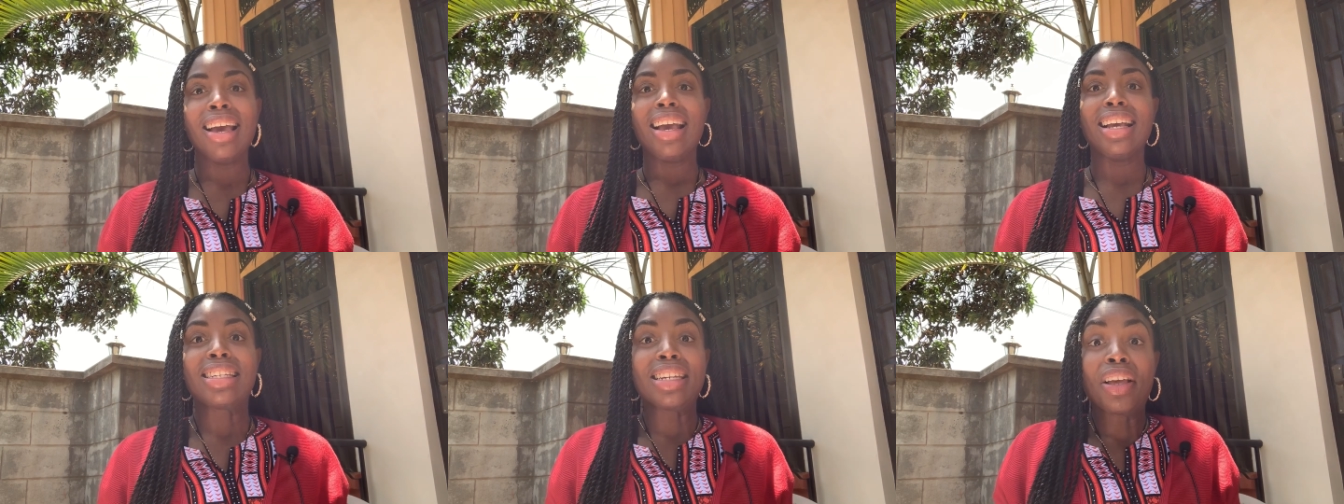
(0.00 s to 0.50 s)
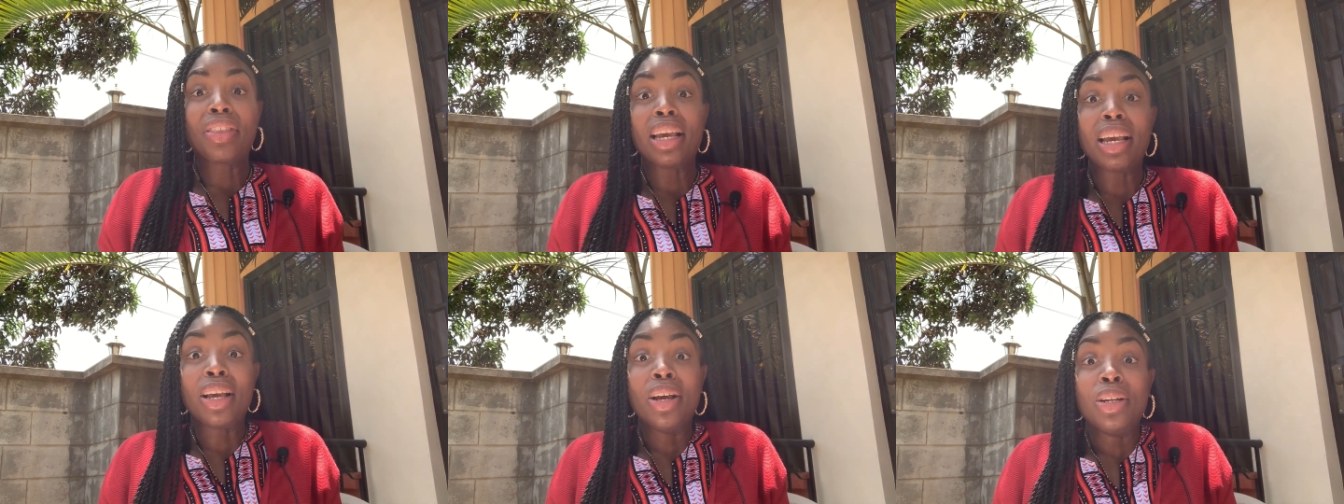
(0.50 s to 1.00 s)
It's
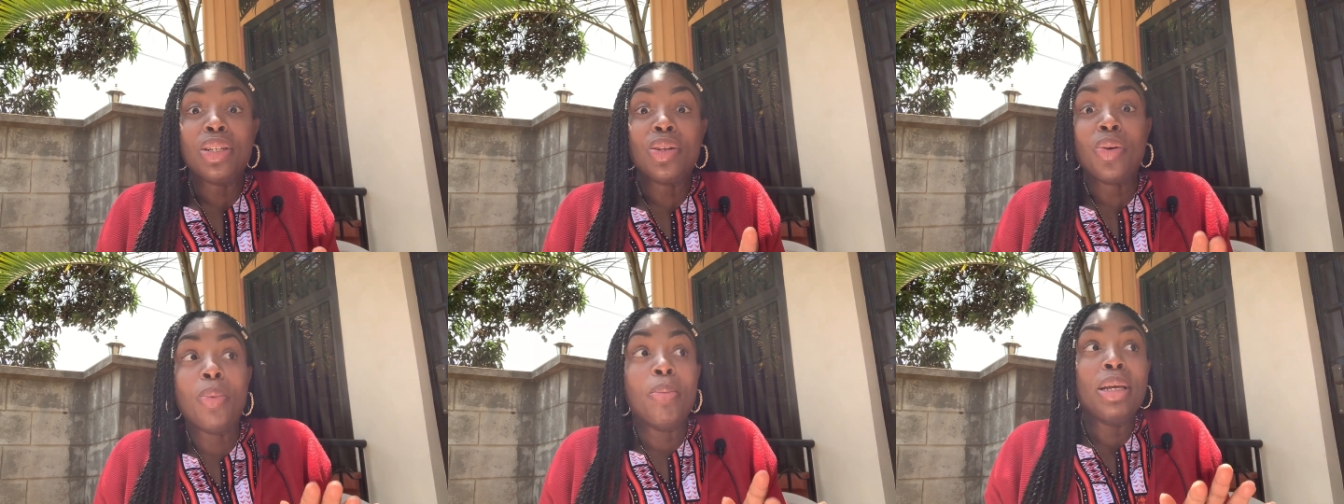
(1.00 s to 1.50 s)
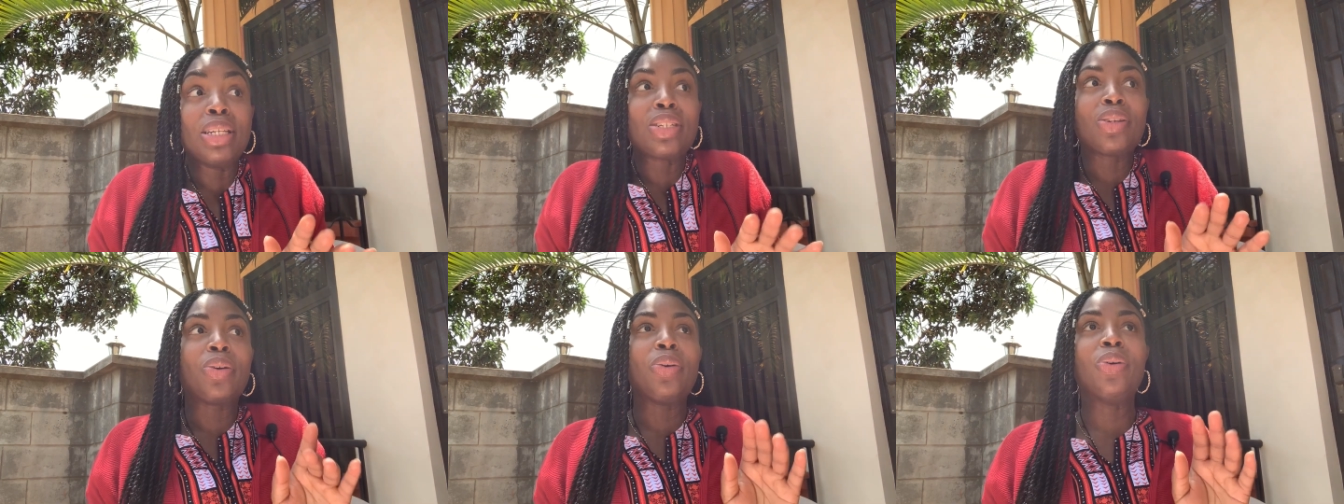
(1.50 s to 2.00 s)
nothing too
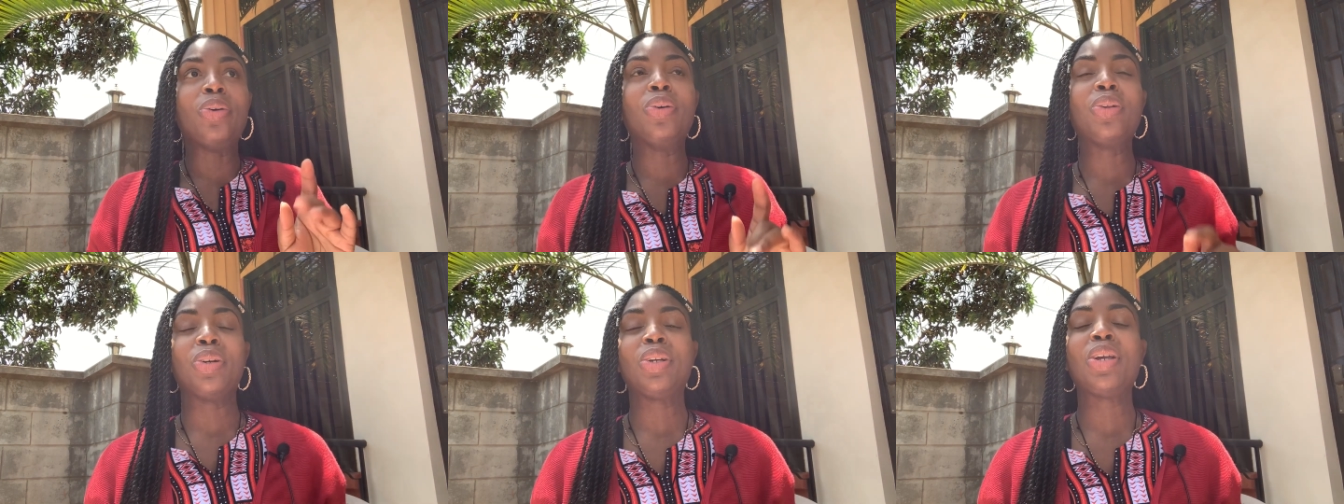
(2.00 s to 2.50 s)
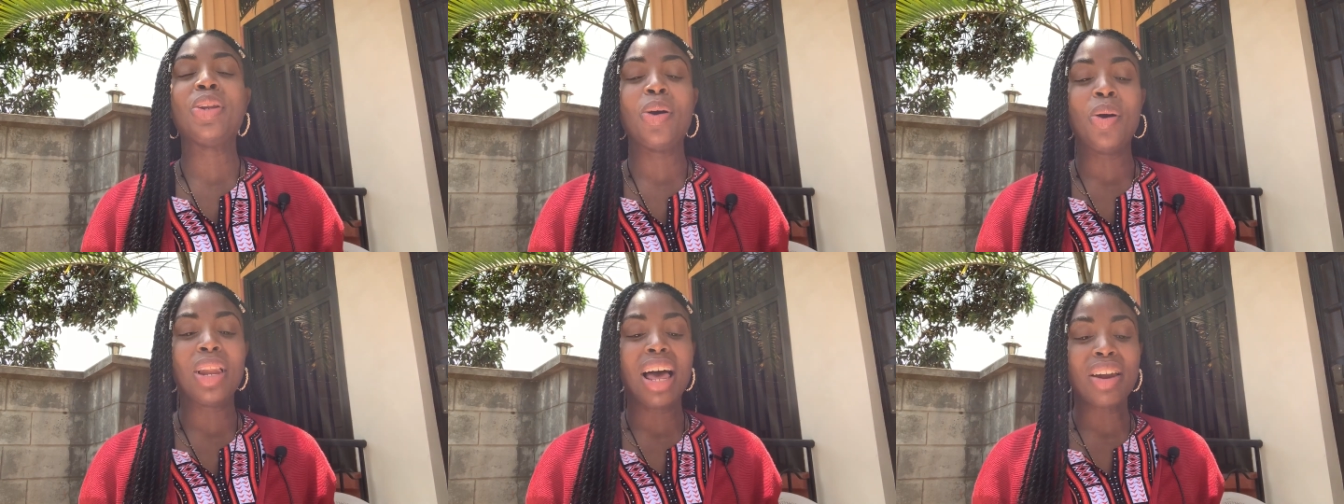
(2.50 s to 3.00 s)
mystical. Or, you
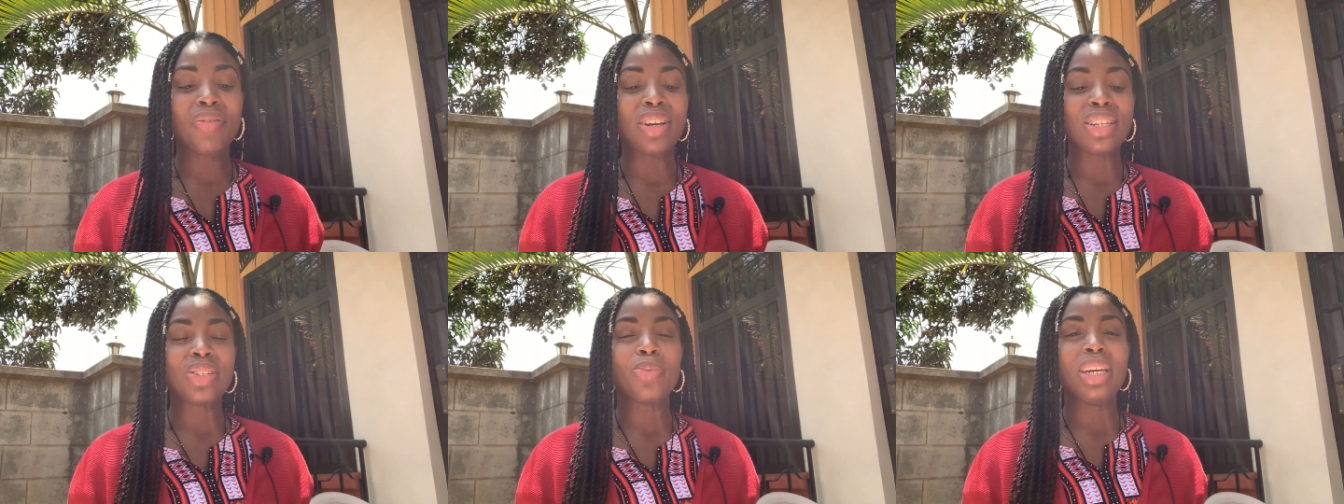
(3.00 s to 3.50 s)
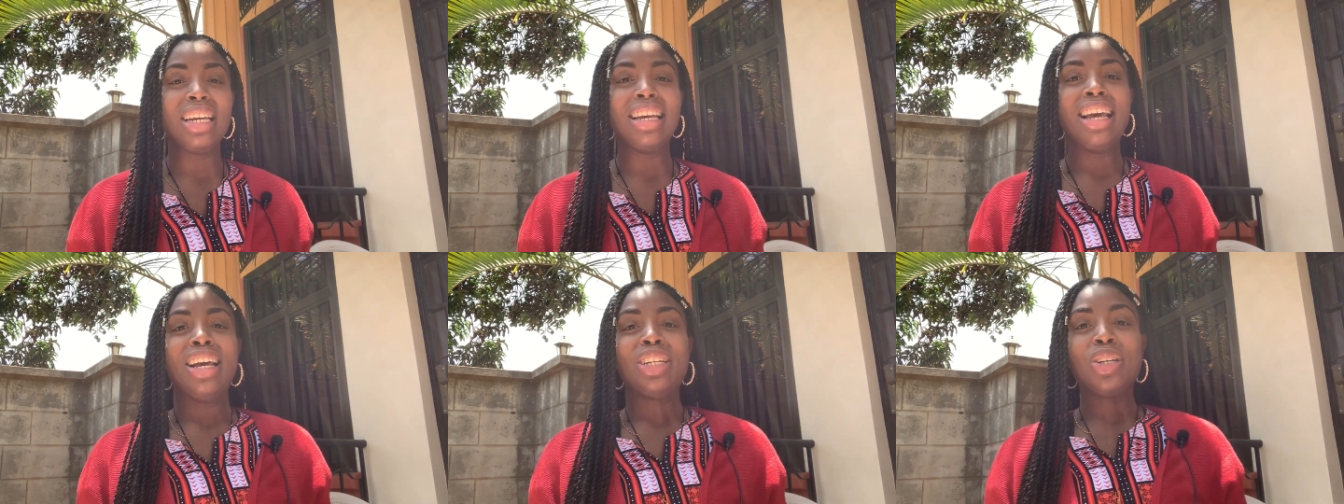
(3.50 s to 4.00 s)
know, a lot of us, we,
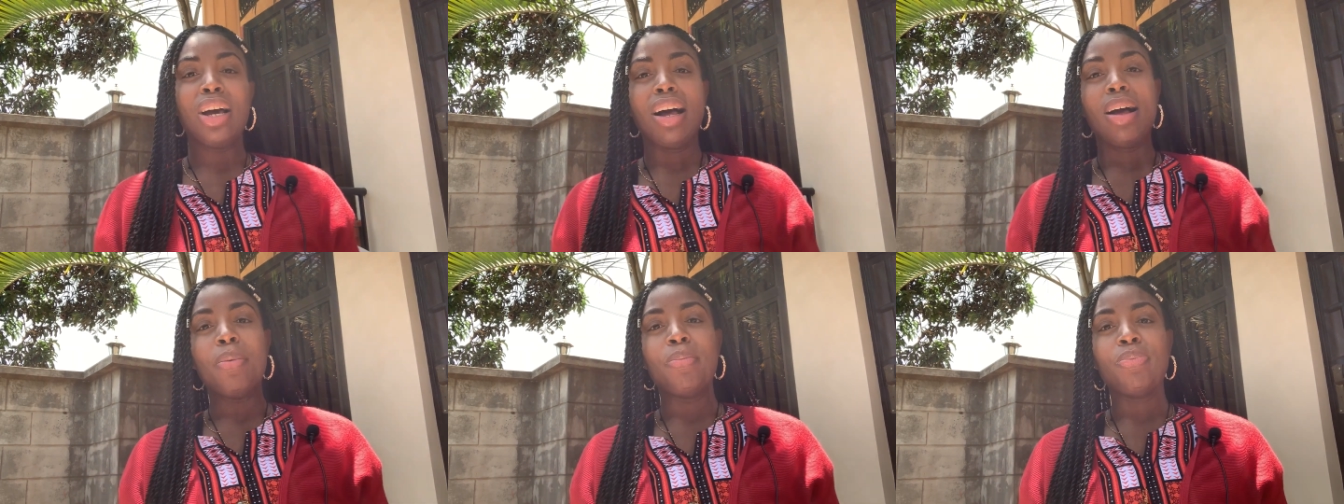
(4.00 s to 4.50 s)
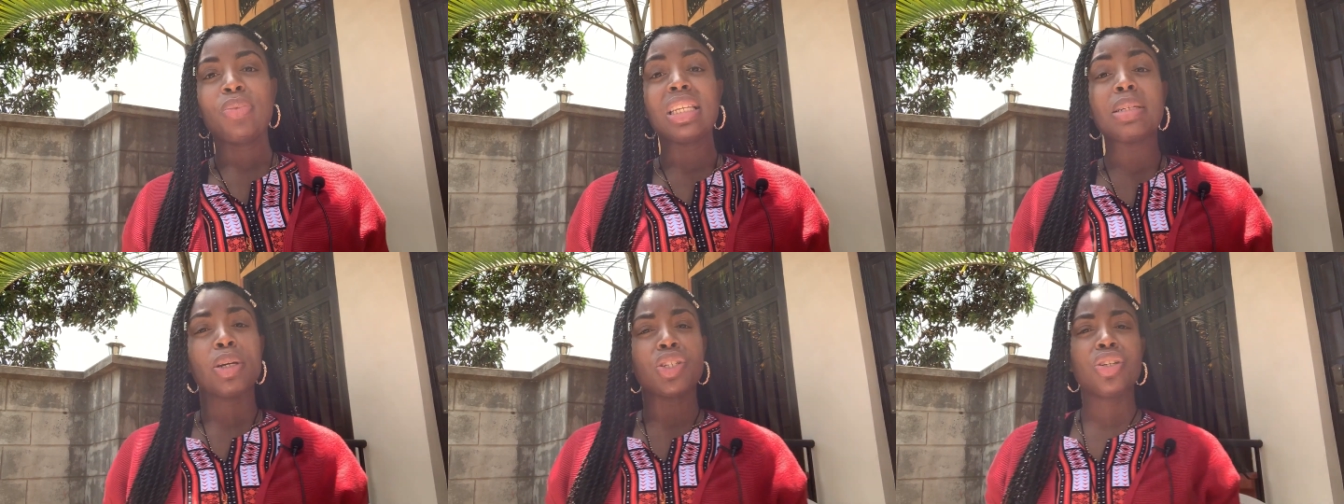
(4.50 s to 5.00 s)
um,
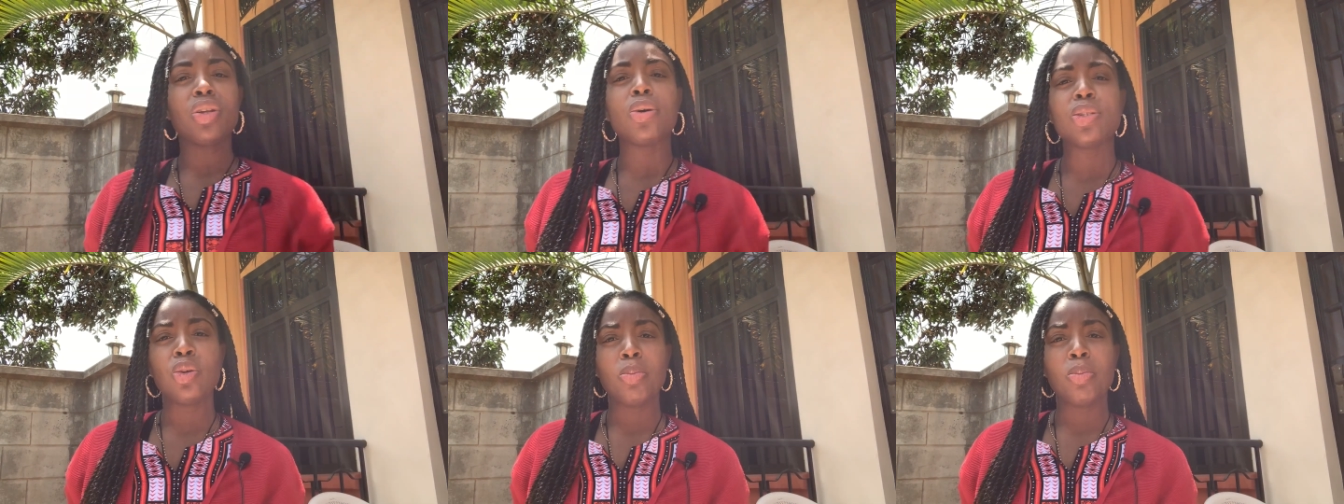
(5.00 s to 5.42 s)
especially those who may